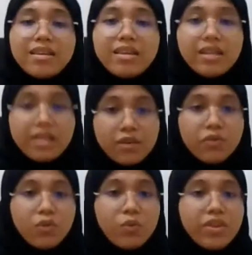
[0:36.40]
Enough
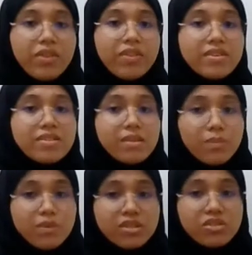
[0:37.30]
with the
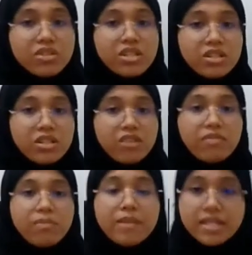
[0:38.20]
simple introduction of
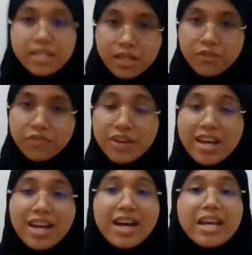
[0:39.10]
myself.
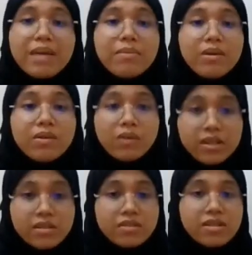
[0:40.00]
I am now
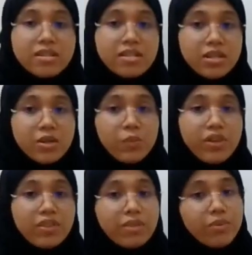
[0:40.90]
going to continue
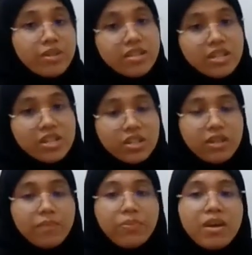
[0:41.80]
with the
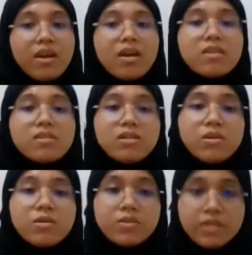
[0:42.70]
presentation.
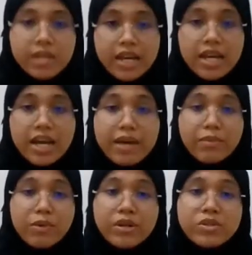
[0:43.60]
So today
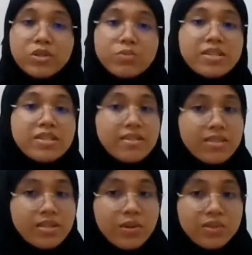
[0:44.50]
I'm going to present
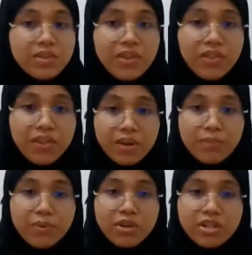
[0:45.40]
to you the
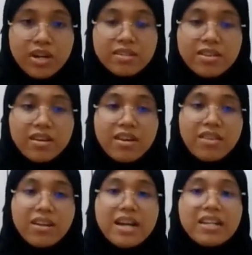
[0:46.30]
third project
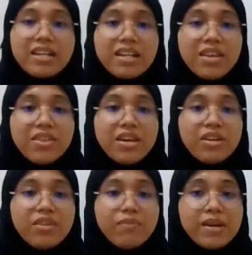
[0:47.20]
that I did at the end
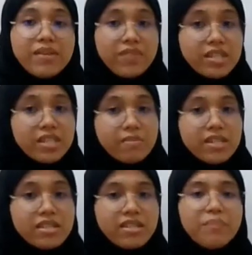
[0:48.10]
of my first
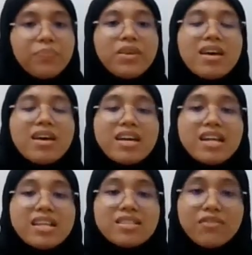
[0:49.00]
semester.
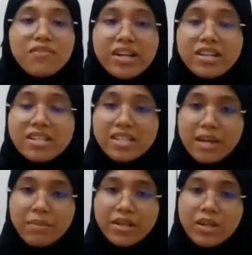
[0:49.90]
It is the final
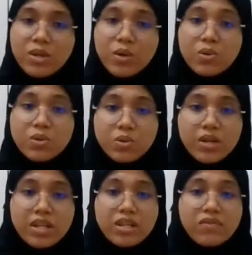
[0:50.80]
assignment and also
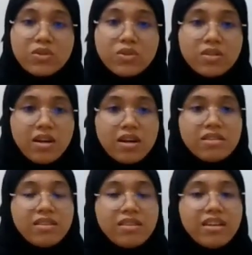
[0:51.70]
an individual
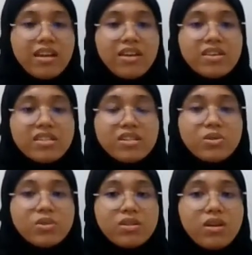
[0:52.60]
task that carries a
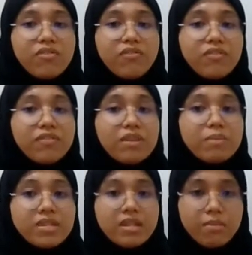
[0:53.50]
total of
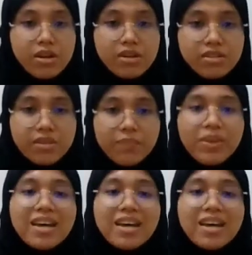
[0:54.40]
50% marks.